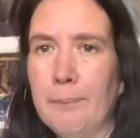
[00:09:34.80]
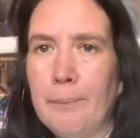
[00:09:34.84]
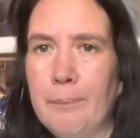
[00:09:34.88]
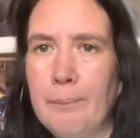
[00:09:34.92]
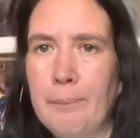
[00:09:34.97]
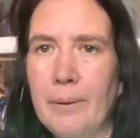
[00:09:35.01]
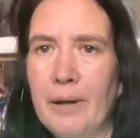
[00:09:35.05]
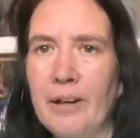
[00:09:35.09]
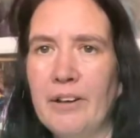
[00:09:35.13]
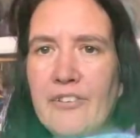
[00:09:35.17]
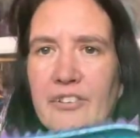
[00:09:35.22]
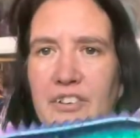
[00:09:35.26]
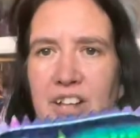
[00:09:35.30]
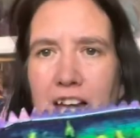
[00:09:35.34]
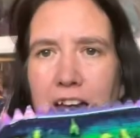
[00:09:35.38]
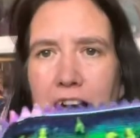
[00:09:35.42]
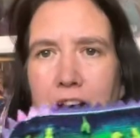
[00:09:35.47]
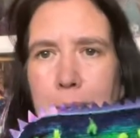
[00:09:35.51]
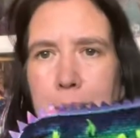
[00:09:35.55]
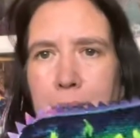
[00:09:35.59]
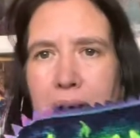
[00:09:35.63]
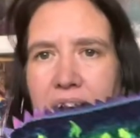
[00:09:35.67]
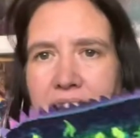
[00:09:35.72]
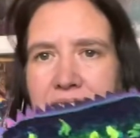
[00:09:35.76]
Both
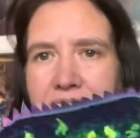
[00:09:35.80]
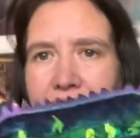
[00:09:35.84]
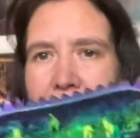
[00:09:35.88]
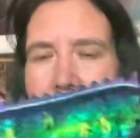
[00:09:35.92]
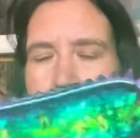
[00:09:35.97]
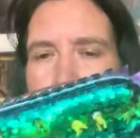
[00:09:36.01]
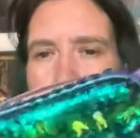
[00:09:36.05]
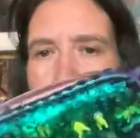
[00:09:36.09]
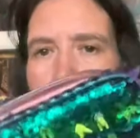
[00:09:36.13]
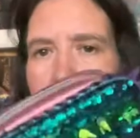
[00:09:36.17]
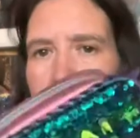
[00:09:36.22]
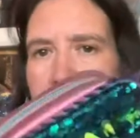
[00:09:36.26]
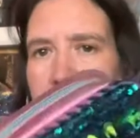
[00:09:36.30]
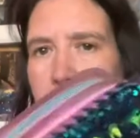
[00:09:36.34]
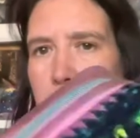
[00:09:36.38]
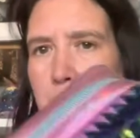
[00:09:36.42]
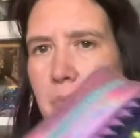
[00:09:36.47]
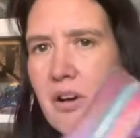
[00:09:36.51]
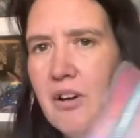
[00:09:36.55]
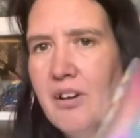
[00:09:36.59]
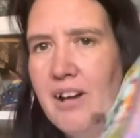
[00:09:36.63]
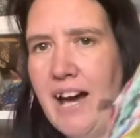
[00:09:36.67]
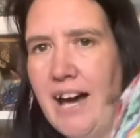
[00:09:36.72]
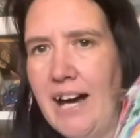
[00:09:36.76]
Care Bears and
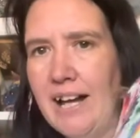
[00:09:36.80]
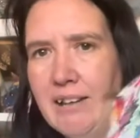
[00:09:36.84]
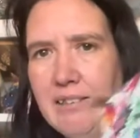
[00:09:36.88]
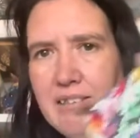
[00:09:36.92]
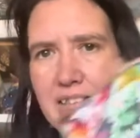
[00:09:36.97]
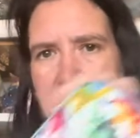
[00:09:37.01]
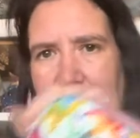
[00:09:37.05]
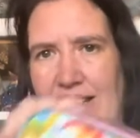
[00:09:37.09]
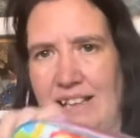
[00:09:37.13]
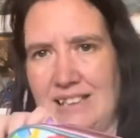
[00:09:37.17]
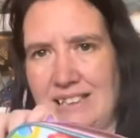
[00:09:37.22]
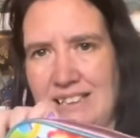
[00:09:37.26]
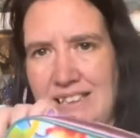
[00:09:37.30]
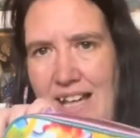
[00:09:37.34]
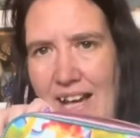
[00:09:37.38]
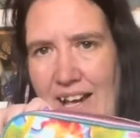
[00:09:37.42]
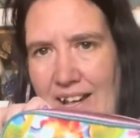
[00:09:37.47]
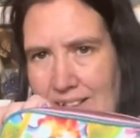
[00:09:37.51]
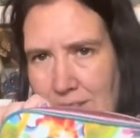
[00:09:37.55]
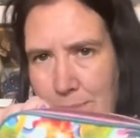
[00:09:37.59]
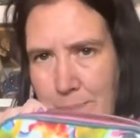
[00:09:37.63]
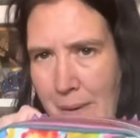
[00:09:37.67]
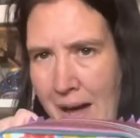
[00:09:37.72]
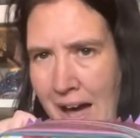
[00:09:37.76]
Pokemon had this
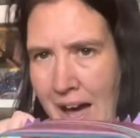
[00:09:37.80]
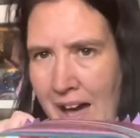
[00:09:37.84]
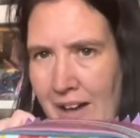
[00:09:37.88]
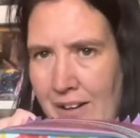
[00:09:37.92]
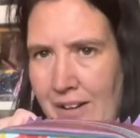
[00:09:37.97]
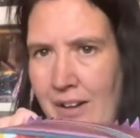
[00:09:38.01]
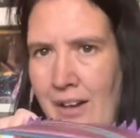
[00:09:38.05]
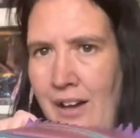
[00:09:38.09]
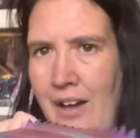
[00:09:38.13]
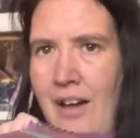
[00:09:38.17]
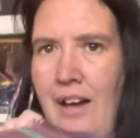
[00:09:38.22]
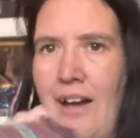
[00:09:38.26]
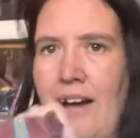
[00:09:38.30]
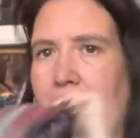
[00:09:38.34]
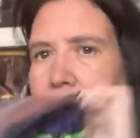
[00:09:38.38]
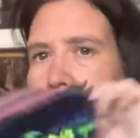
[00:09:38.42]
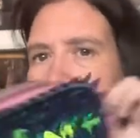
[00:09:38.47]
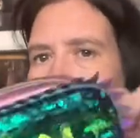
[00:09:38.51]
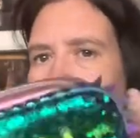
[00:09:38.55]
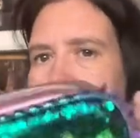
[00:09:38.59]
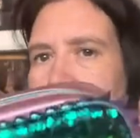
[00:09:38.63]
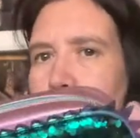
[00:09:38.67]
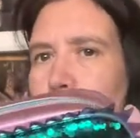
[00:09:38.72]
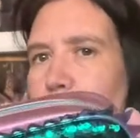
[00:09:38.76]
size bag
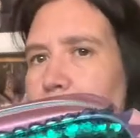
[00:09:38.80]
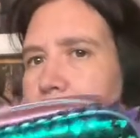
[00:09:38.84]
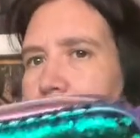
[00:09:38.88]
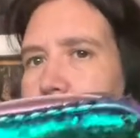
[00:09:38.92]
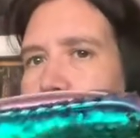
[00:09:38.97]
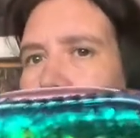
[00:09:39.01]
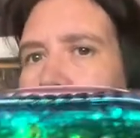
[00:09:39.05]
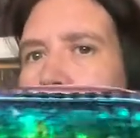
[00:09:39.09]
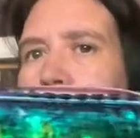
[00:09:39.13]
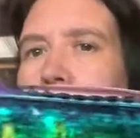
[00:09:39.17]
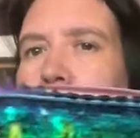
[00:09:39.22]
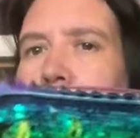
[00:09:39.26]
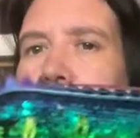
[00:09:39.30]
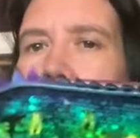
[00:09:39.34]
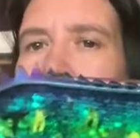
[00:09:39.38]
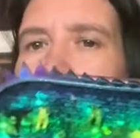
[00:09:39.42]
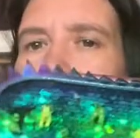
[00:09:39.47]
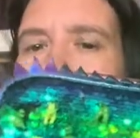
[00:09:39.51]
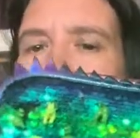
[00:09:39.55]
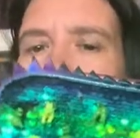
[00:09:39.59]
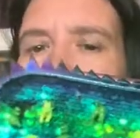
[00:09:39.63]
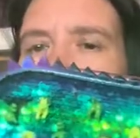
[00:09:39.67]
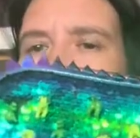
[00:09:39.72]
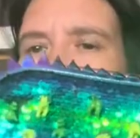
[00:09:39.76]
as well,
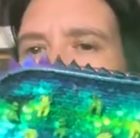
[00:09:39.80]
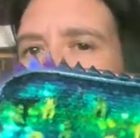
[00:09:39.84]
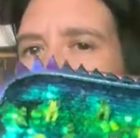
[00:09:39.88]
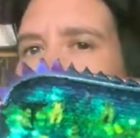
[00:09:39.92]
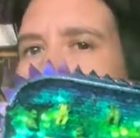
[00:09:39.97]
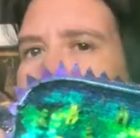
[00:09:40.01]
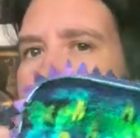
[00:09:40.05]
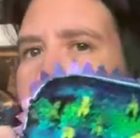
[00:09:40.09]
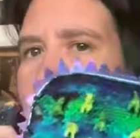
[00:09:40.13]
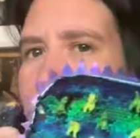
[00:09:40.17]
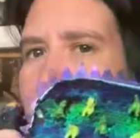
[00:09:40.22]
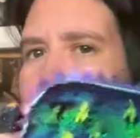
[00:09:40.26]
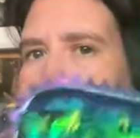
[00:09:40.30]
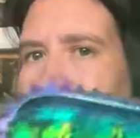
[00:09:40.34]
and this